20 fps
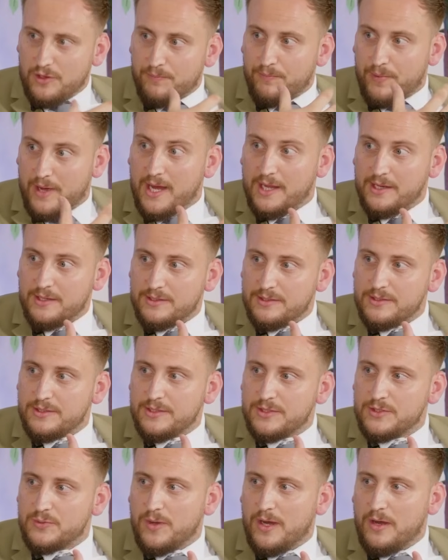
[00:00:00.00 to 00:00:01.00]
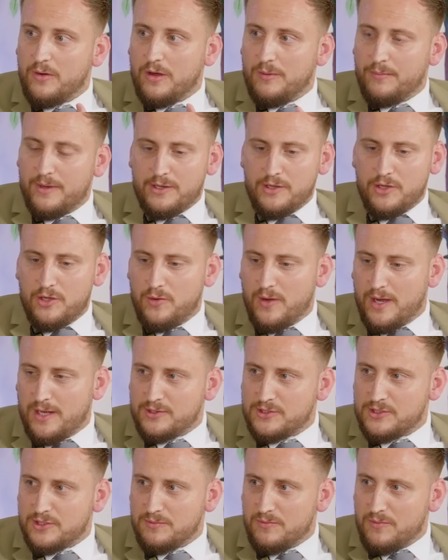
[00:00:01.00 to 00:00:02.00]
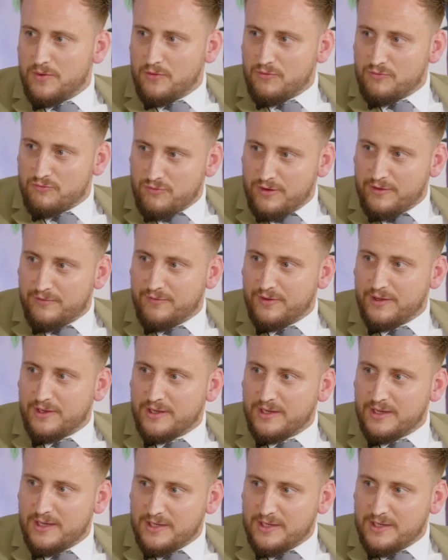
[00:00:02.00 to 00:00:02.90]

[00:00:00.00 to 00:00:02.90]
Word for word: the band as well. I mean, you had some horrific